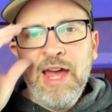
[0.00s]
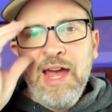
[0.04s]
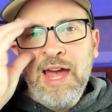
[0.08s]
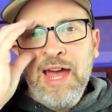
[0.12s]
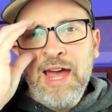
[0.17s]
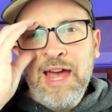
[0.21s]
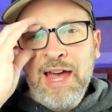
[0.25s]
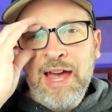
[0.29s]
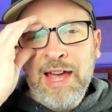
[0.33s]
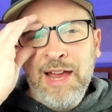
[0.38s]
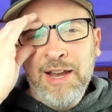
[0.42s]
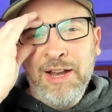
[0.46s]

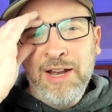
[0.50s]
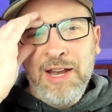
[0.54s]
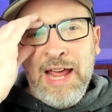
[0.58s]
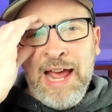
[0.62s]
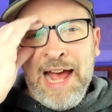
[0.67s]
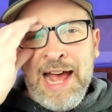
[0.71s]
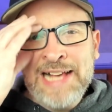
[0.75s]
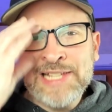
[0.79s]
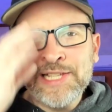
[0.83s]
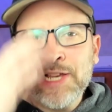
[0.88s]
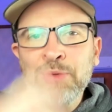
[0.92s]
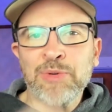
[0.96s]
And
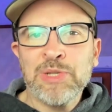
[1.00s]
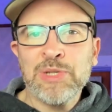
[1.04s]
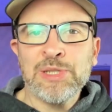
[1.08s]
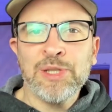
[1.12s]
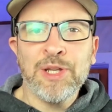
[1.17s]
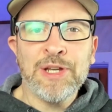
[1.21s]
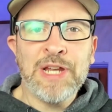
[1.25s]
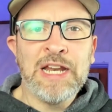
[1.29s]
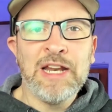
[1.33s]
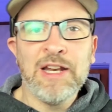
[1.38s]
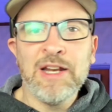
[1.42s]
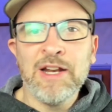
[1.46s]
as I was
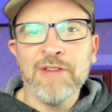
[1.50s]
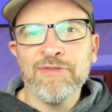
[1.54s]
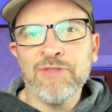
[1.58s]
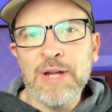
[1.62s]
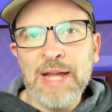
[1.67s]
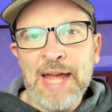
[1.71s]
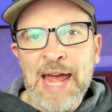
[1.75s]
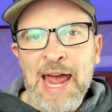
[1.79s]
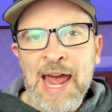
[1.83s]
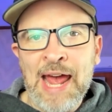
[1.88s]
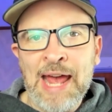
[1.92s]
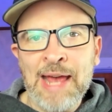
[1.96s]
looking at
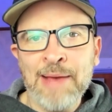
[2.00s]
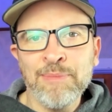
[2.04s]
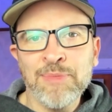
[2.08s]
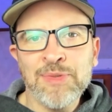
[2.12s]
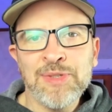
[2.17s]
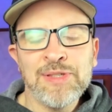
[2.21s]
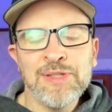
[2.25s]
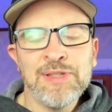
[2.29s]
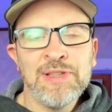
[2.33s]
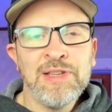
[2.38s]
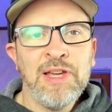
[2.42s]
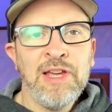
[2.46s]
different
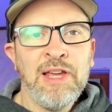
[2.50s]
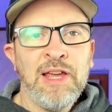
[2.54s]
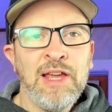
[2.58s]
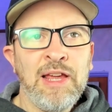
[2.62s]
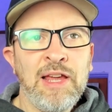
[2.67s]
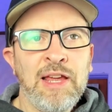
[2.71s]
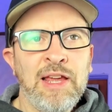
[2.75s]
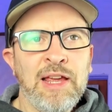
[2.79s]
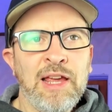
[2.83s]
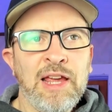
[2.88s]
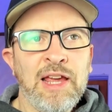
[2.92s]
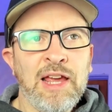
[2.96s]
games,
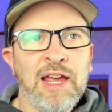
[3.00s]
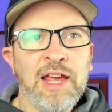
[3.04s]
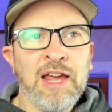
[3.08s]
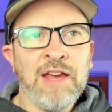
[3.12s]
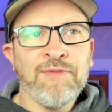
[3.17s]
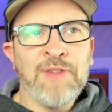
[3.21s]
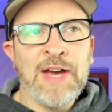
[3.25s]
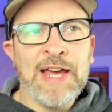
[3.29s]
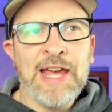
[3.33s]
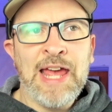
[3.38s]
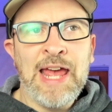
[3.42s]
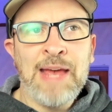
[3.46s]
if
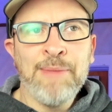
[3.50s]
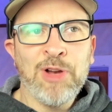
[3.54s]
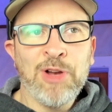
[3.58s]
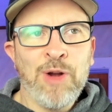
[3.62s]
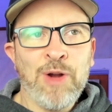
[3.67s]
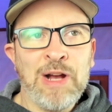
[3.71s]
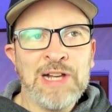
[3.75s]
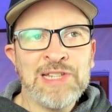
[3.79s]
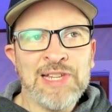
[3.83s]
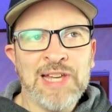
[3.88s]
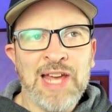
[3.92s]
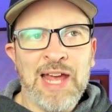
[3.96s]
I came
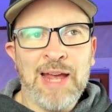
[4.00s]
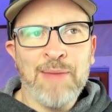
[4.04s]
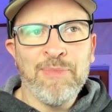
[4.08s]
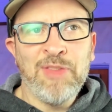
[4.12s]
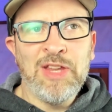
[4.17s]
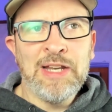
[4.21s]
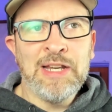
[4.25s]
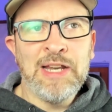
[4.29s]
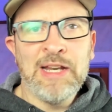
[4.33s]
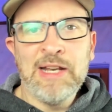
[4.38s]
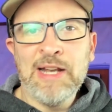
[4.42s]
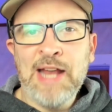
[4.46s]
across a game
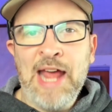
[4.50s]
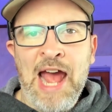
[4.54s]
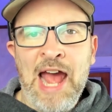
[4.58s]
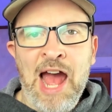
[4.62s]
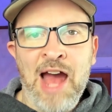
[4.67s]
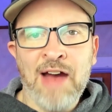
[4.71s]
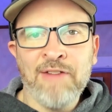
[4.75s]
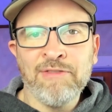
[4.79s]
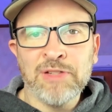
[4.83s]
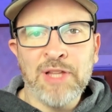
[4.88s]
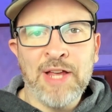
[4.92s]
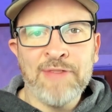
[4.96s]
that didn't
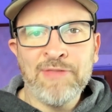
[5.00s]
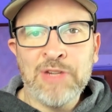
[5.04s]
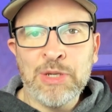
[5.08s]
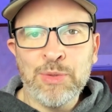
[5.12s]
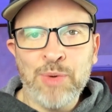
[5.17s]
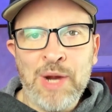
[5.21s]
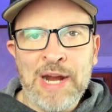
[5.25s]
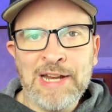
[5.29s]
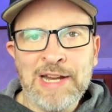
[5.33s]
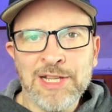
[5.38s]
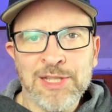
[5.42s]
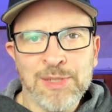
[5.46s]
have
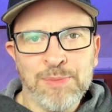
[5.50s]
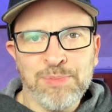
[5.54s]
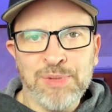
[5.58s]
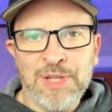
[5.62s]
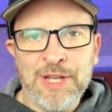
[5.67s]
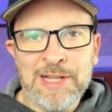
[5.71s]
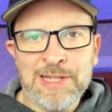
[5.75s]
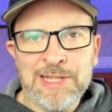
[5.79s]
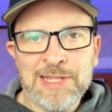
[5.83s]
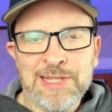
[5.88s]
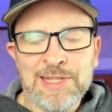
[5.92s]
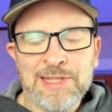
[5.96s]
lefty-righty
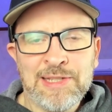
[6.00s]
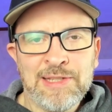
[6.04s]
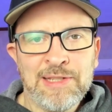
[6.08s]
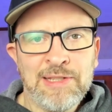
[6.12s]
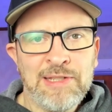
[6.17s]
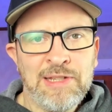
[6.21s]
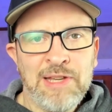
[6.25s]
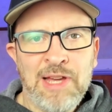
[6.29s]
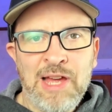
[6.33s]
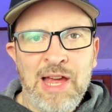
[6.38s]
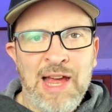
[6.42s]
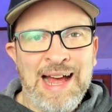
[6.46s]
splits,
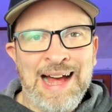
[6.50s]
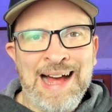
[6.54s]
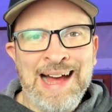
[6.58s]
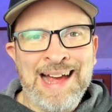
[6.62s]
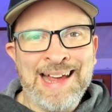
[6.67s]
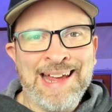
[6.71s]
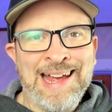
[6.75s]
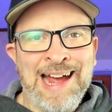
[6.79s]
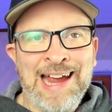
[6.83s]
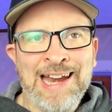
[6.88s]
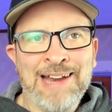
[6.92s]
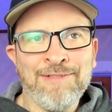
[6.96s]
I
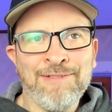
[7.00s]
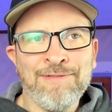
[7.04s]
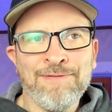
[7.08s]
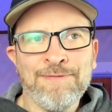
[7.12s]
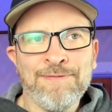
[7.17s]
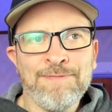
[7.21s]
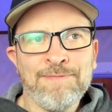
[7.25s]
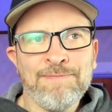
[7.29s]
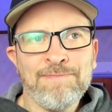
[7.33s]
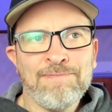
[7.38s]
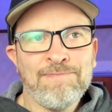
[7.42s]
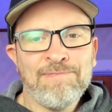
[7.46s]
kind of,
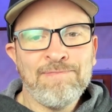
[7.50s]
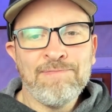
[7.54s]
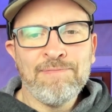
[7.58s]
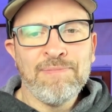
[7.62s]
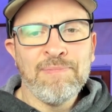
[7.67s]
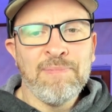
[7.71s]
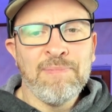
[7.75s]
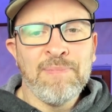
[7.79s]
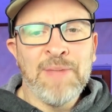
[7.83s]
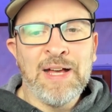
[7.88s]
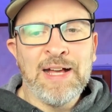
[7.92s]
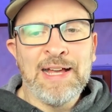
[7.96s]

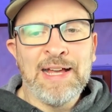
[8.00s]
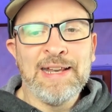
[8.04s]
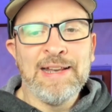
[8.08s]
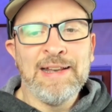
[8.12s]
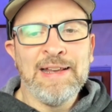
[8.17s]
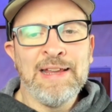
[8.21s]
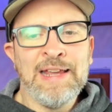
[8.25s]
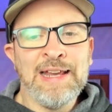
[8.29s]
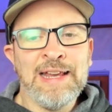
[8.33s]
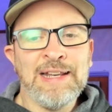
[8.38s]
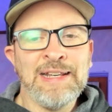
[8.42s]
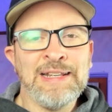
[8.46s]

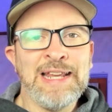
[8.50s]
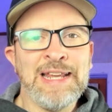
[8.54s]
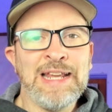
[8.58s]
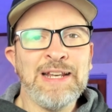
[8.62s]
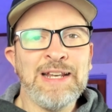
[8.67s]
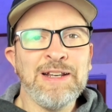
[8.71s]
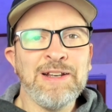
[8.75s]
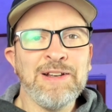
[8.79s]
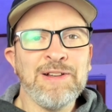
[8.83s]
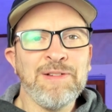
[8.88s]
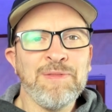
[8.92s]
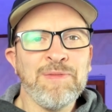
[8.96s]
it
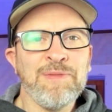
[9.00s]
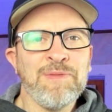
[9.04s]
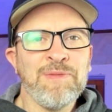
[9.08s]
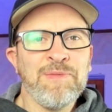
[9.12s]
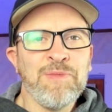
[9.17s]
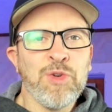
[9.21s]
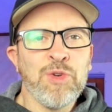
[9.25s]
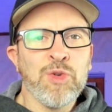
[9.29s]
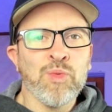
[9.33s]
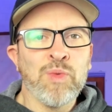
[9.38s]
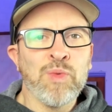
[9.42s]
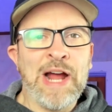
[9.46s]
didn't
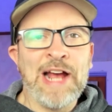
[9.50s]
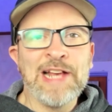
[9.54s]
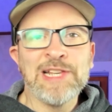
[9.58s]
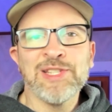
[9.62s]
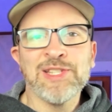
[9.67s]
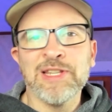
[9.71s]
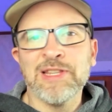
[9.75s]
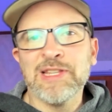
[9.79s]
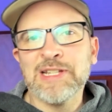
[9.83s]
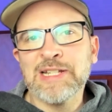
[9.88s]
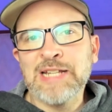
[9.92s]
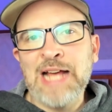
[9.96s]
rise
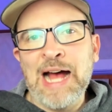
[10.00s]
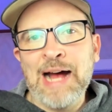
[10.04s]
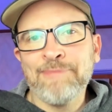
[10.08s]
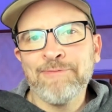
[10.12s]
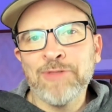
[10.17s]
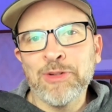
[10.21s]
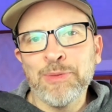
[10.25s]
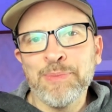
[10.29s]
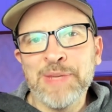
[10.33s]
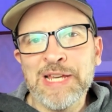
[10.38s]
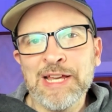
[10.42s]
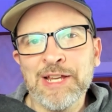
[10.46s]
to the top
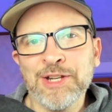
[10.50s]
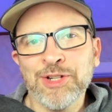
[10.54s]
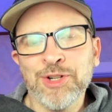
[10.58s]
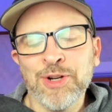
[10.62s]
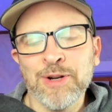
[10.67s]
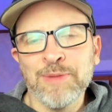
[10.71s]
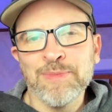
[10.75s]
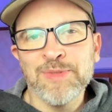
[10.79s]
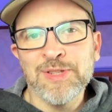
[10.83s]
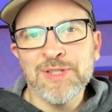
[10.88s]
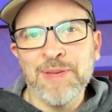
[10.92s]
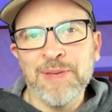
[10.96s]
for me in
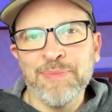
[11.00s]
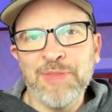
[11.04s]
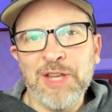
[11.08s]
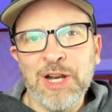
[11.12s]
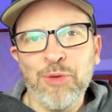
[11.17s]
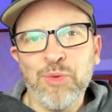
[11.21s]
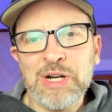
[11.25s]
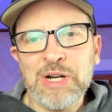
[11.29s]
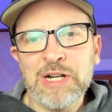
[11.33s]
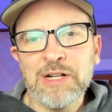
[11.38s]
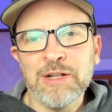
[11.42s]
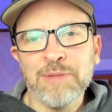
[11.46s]
terms of something I
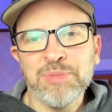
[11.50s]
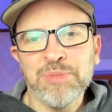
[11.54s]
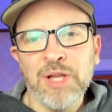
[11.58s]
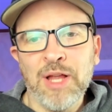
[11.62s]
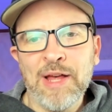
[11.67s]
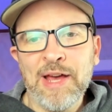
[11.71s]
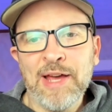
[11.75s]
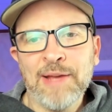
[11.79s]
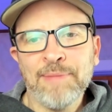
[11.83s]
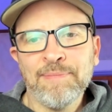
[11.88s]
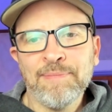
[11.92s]
wanted to play.